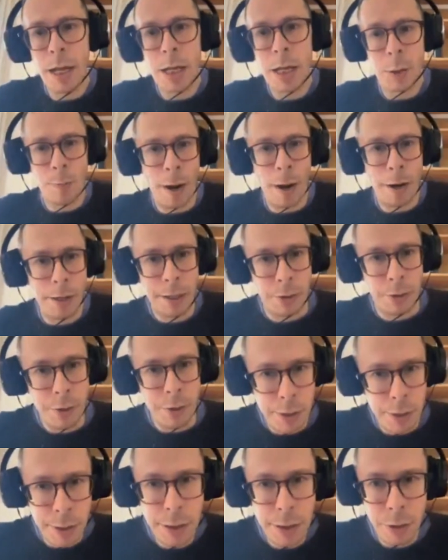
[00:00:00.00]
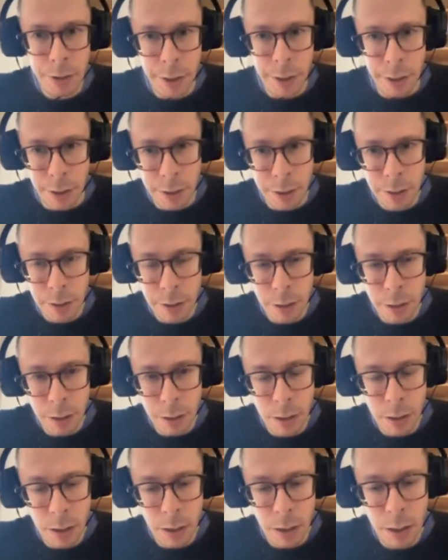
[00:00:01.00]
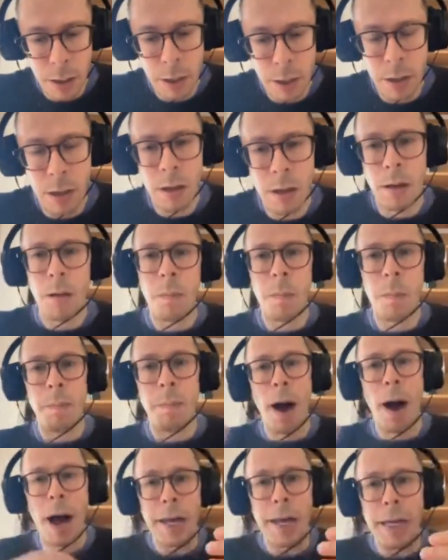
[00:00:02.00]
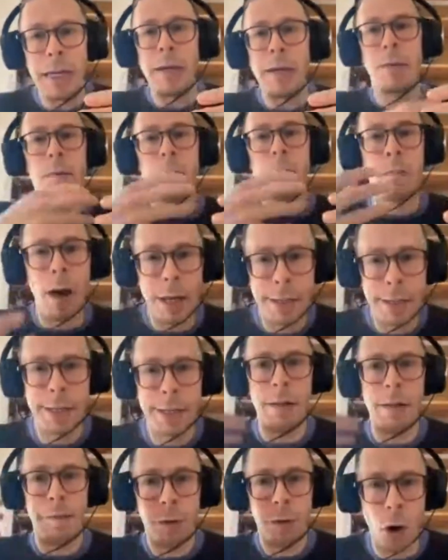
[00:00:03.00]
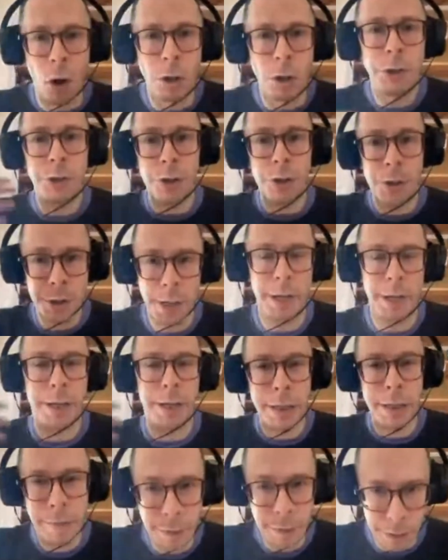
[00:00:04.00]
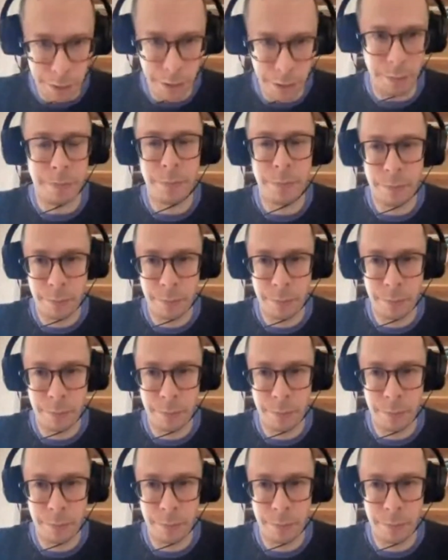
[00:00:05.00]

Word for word: is partly constituted by my self-conscious activity,